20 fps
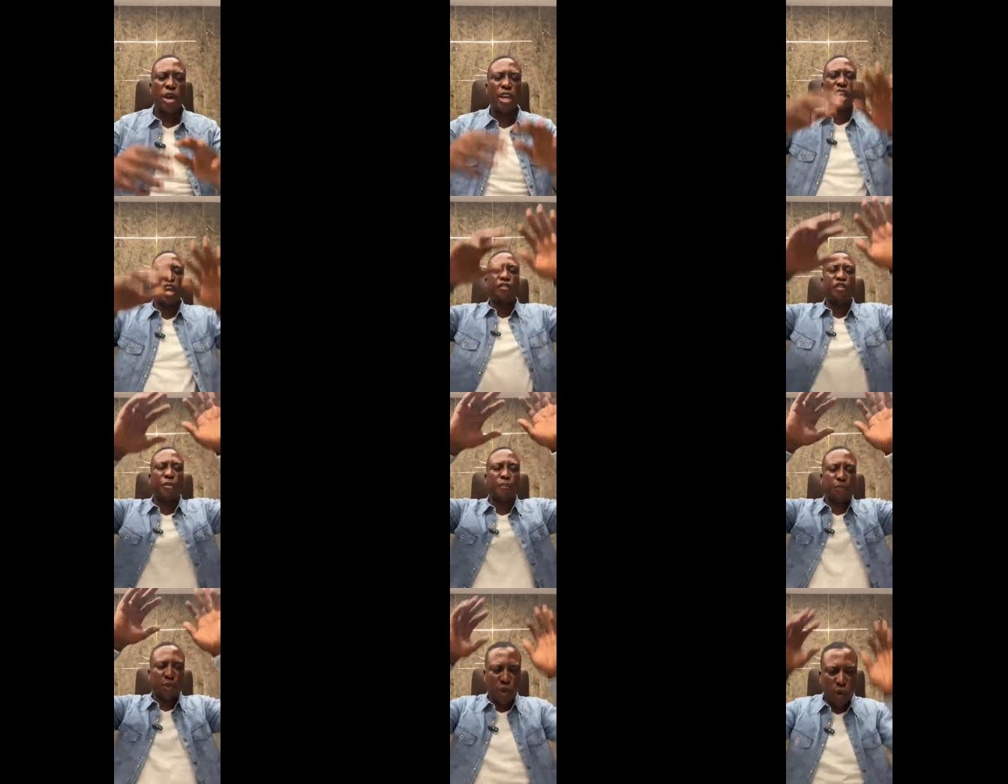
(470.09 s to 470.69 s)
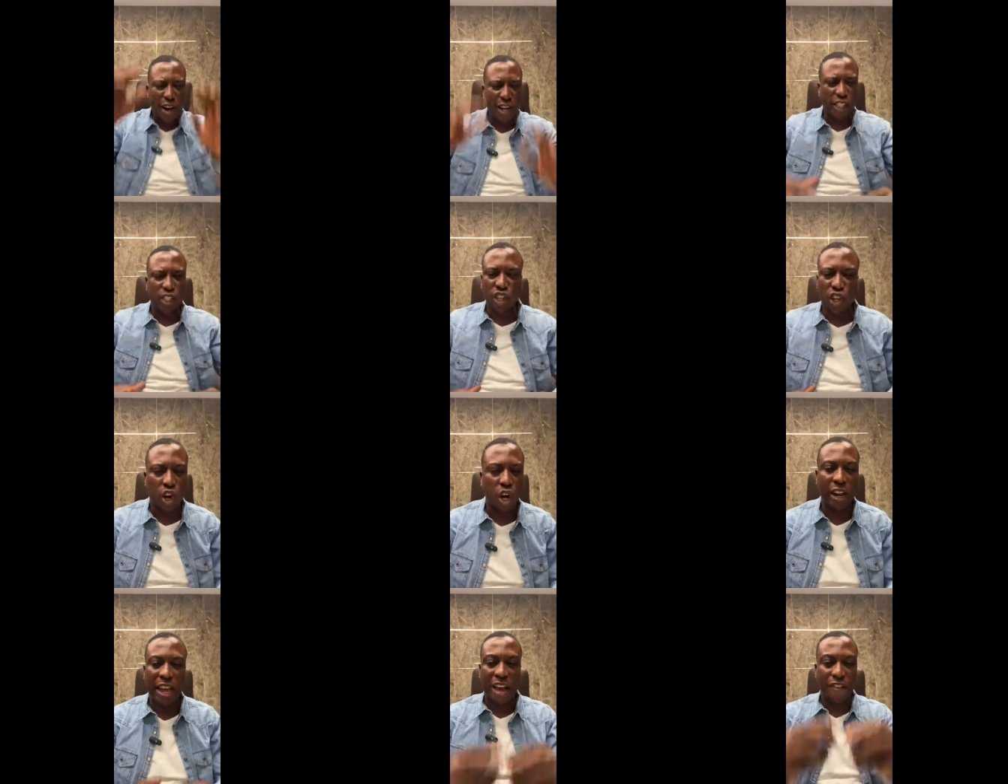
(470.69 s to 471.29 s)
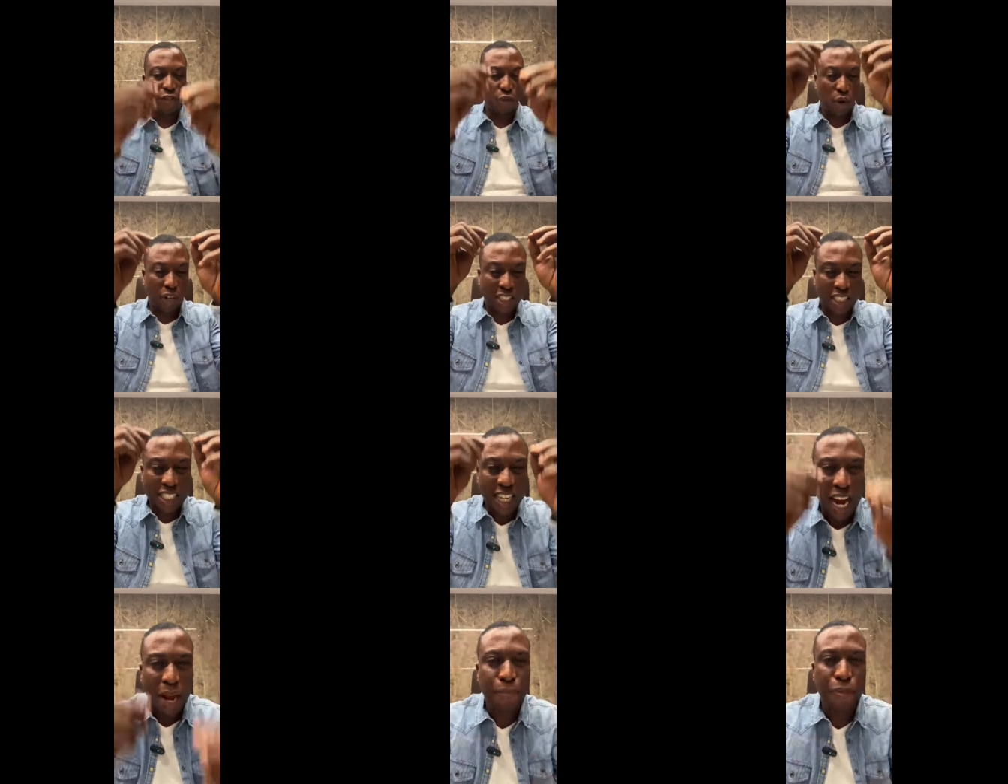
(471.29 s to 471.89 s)
We give you praise, oh God.
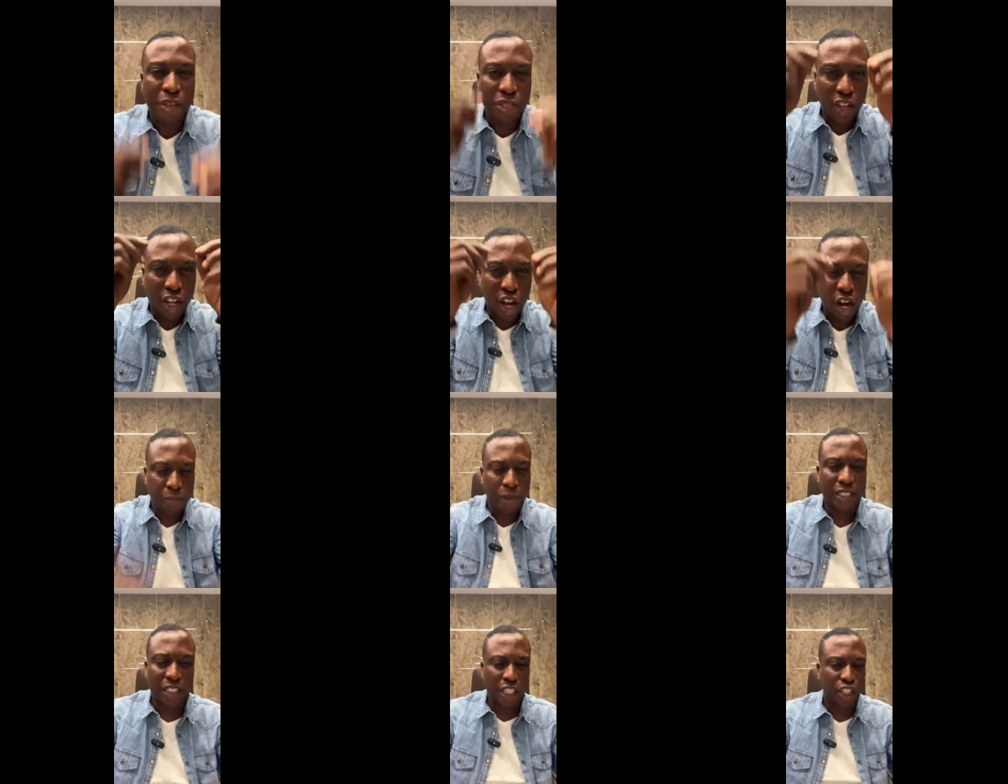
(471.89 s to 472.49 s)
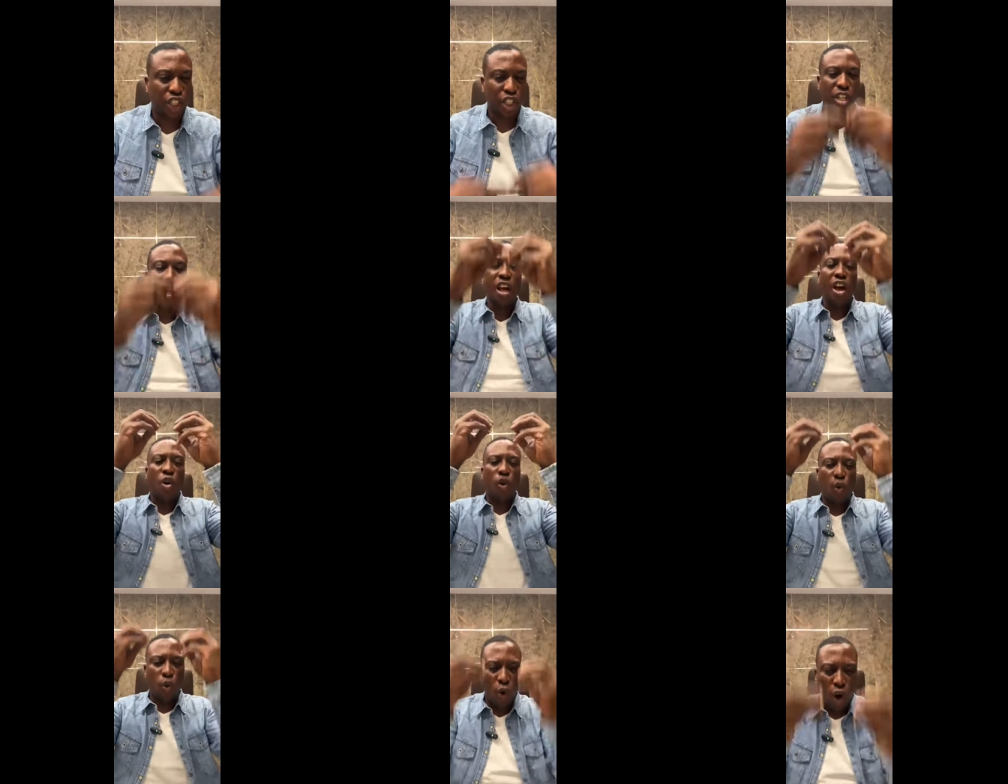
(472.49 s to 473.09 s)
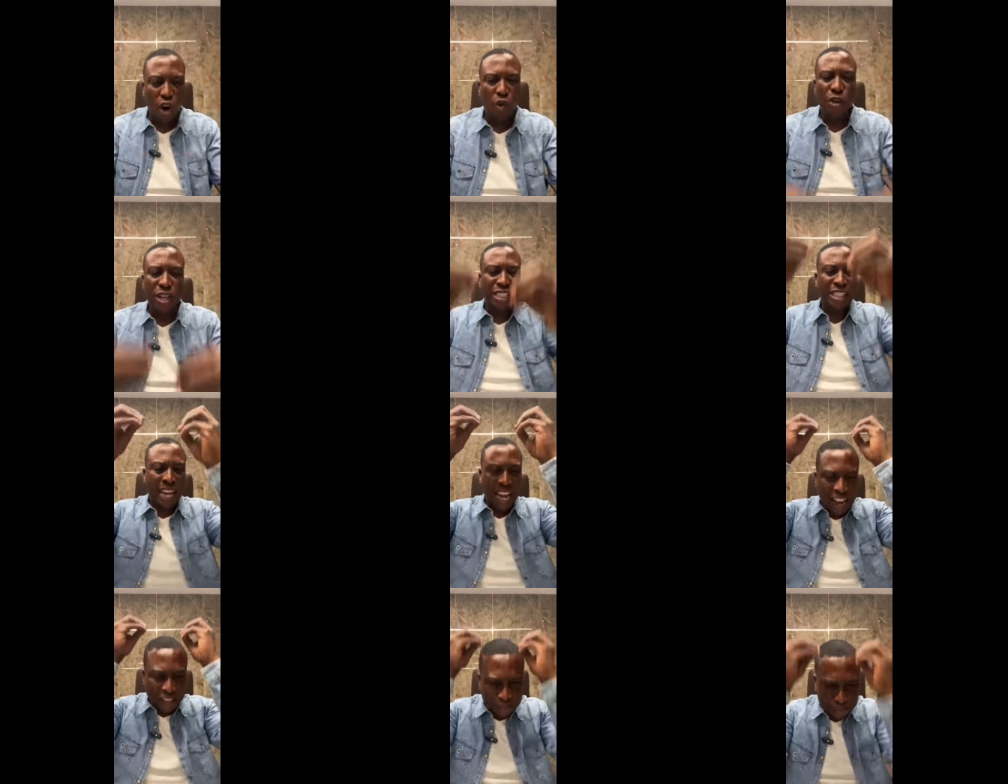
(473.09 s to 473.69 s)
Everyone type in the comment section.
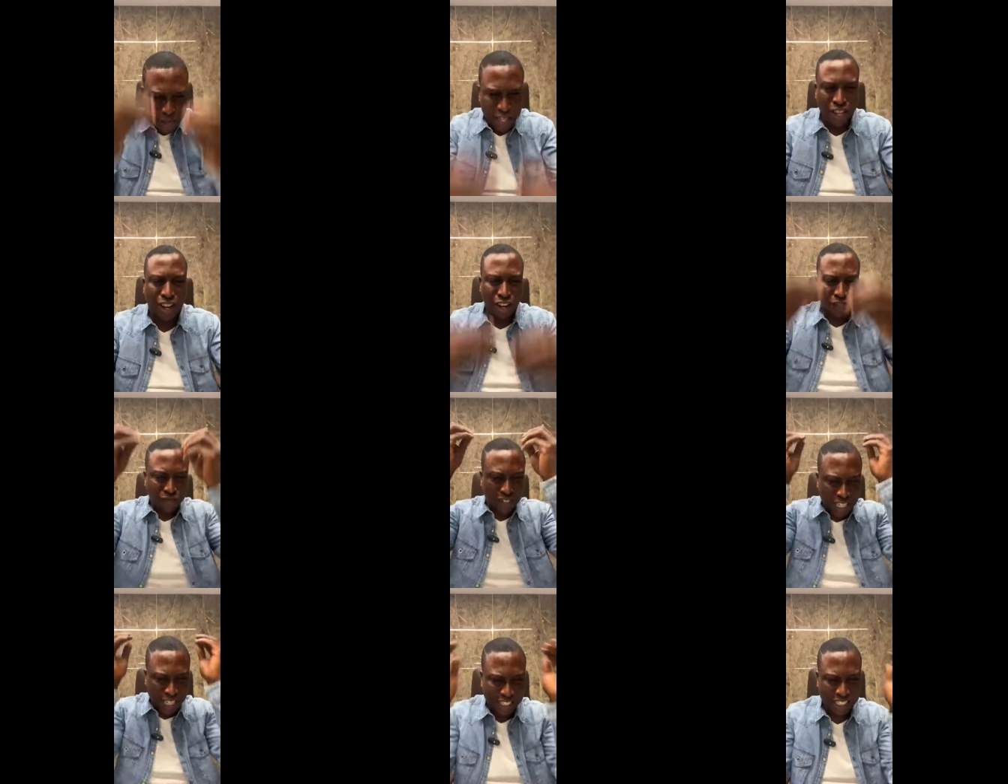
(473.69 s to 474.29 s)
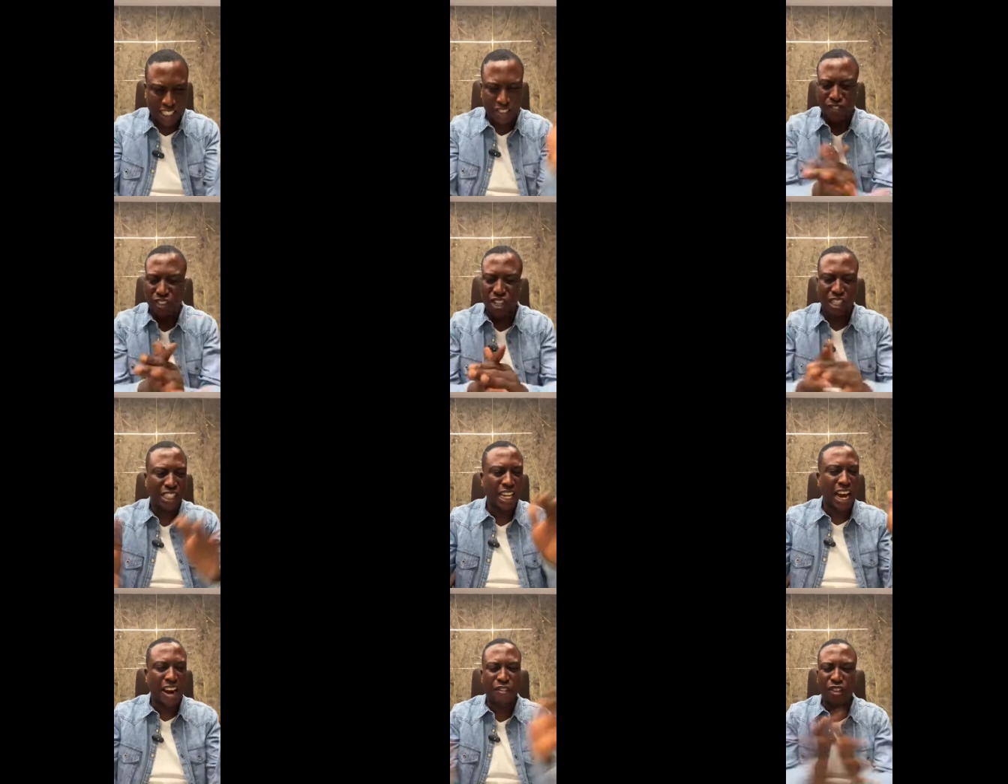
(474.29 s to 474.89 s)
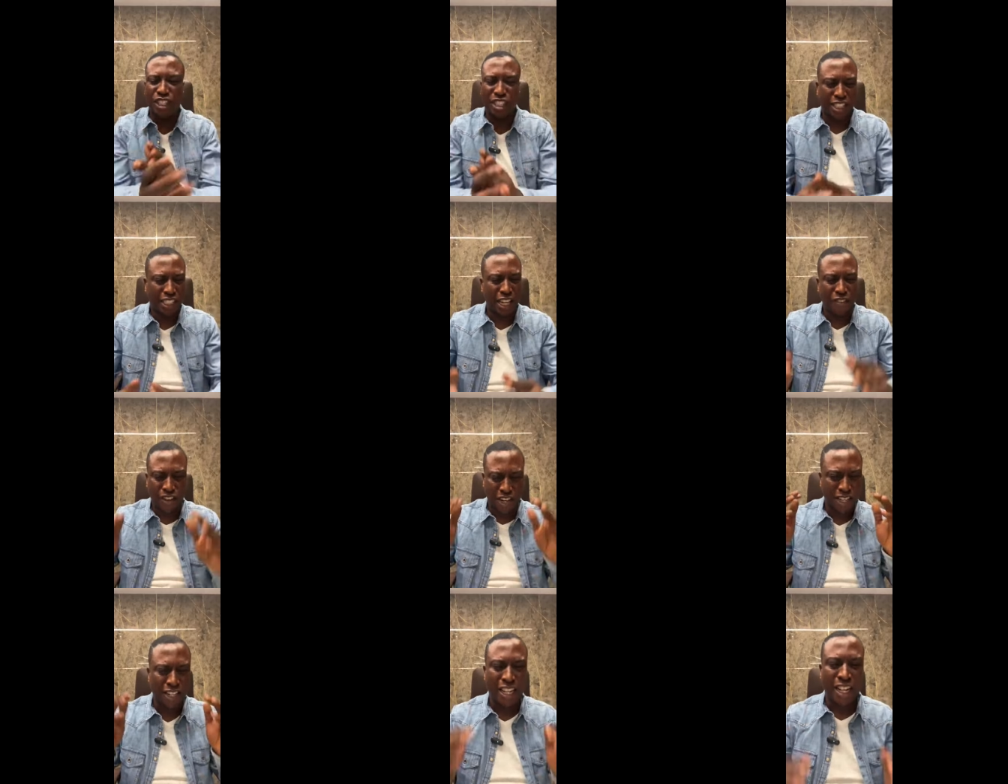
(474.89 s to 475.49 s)
Worries have become testimonies. I
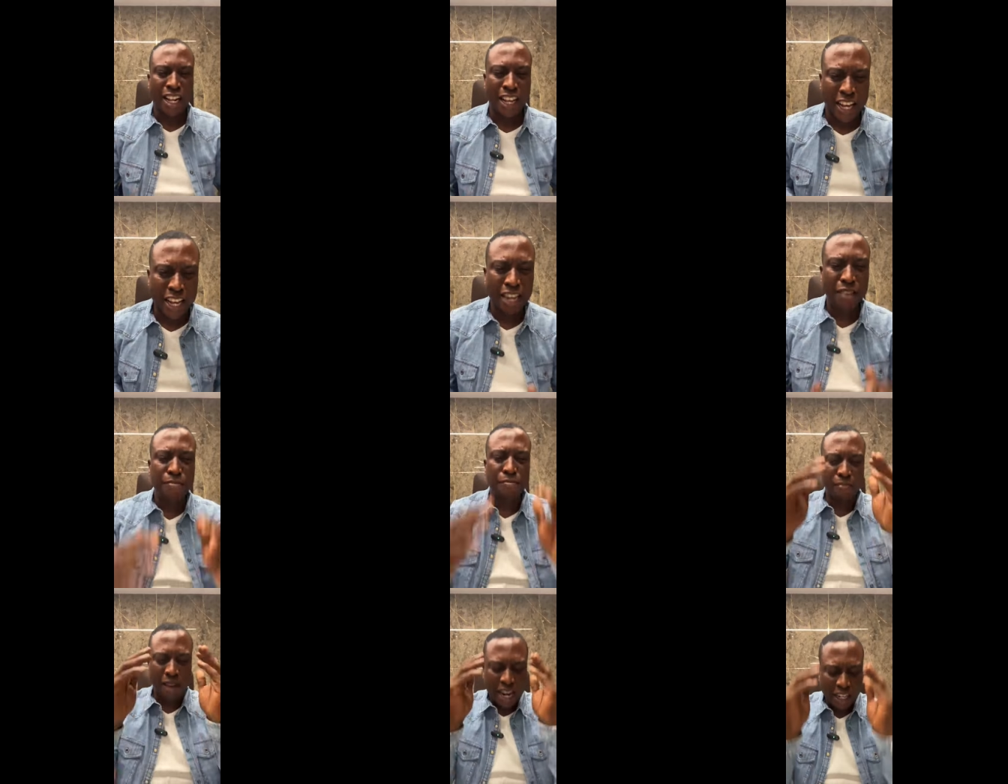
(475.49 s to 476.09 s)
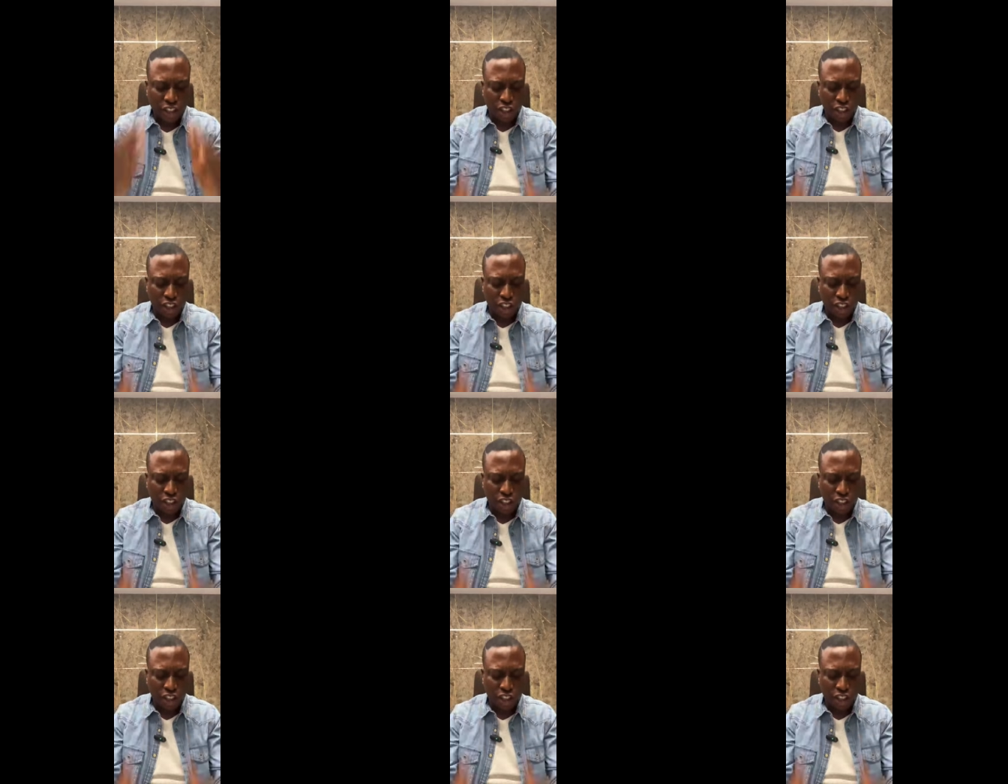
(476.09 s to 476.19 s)
receive it. In